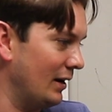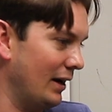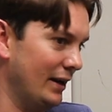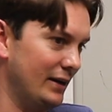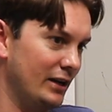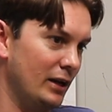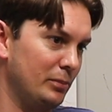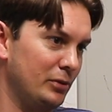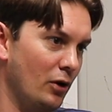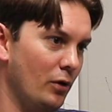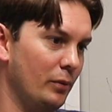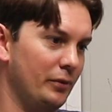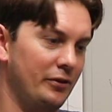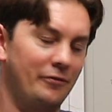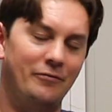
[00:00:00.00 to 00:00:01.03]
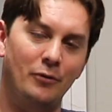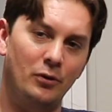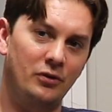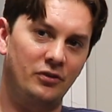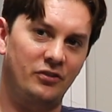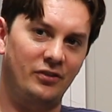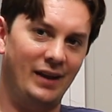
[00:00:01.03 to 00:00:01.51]
I ended up going with a
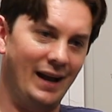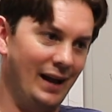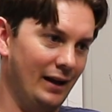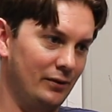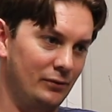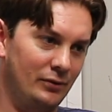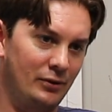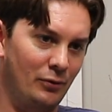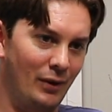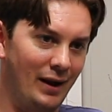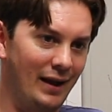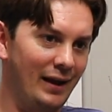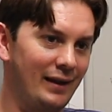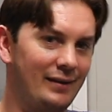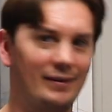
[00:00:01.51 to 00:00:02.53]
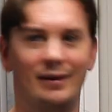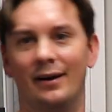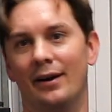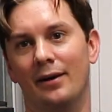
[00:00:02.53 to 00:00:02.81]
forged scat crank,